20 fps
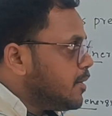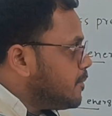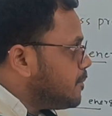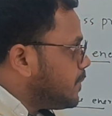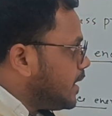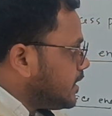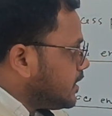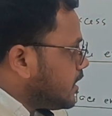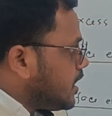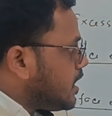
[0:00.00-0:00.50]

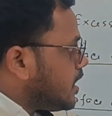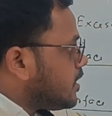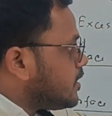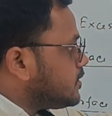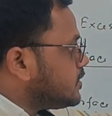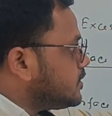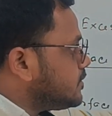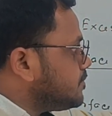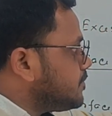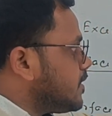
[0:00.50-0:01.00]

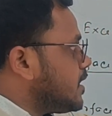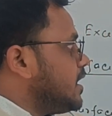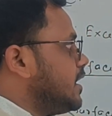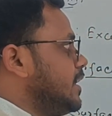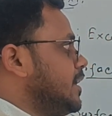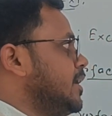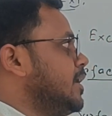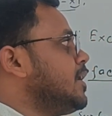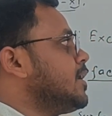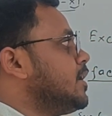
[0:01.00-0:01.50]
but
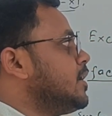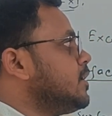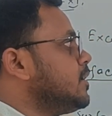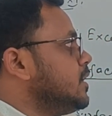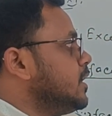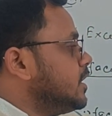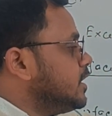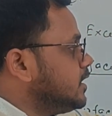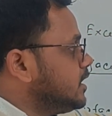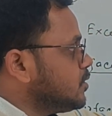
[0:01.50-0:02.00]

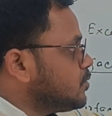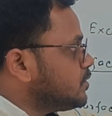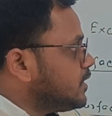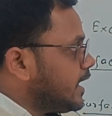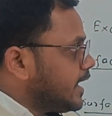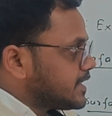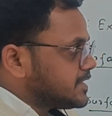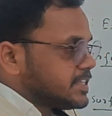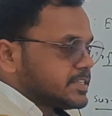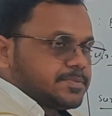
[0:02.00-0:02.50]
here due to
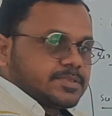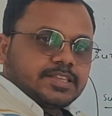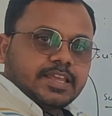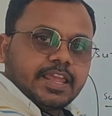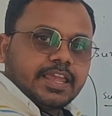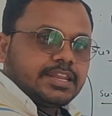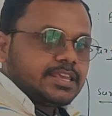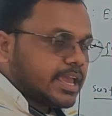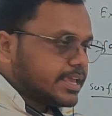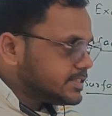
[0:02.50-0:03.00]
the x spacer
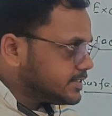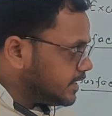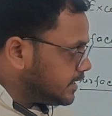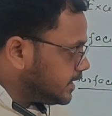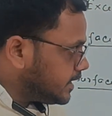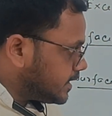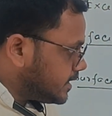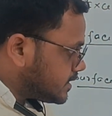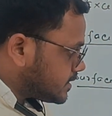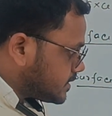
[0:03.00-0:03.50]
area is
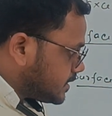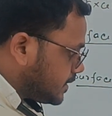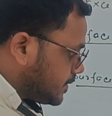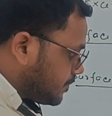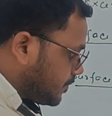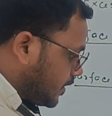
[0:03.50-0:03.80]
increased.